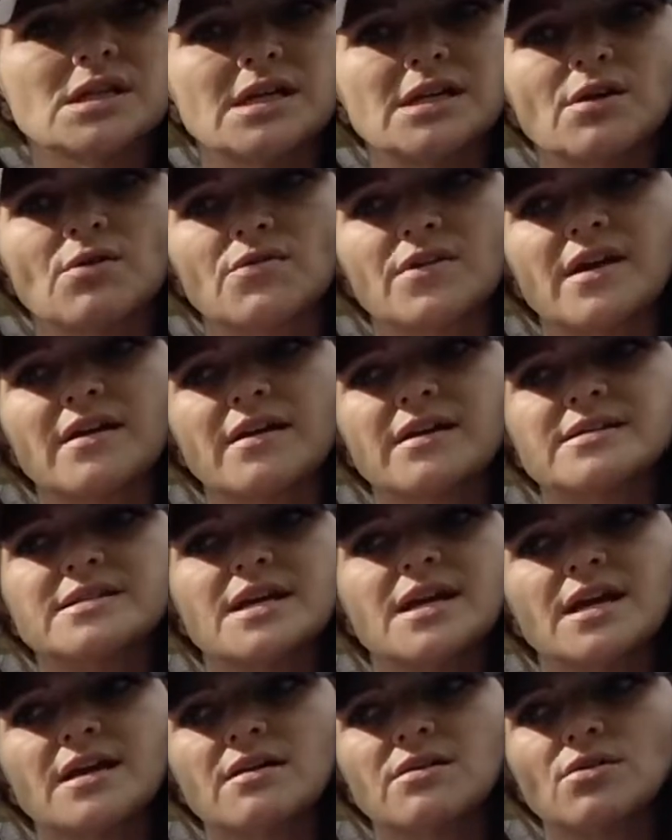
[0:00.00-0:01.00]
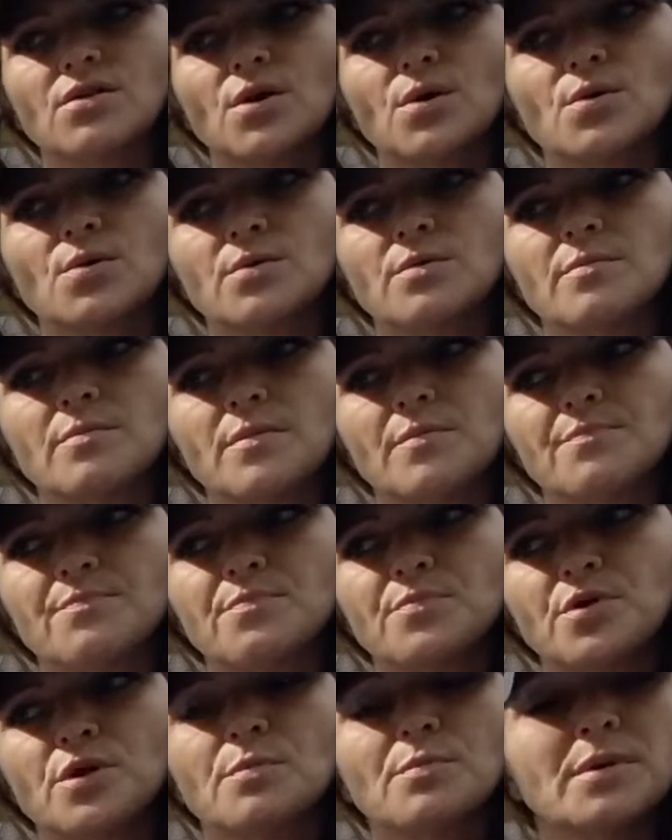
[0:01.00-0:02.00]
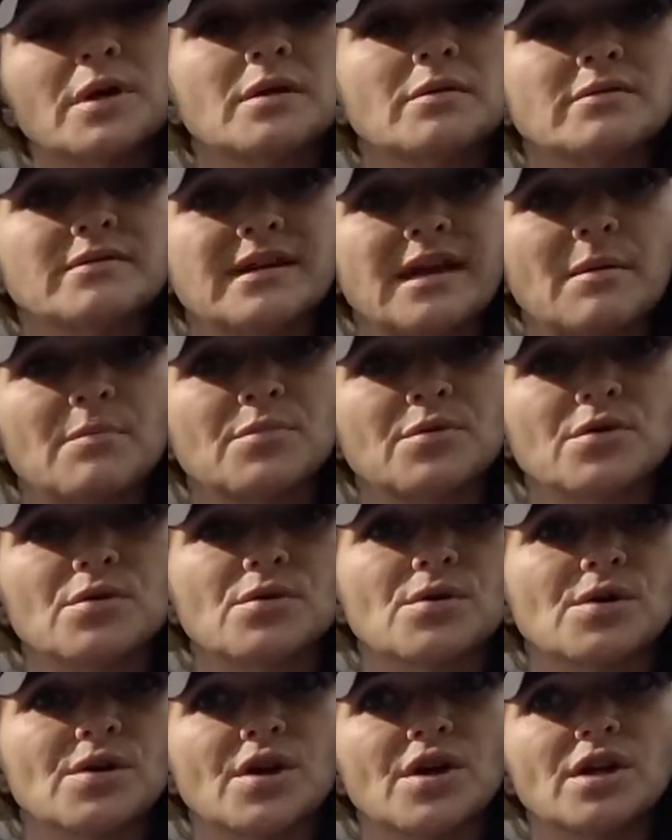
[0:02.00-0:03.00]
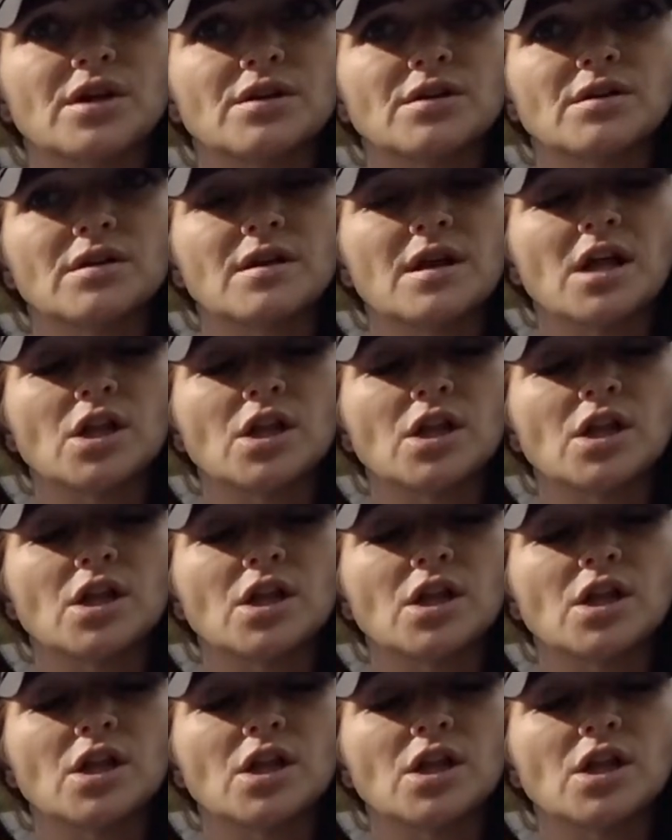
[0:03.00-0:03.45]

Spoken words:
I know that can take a load, put a big damper and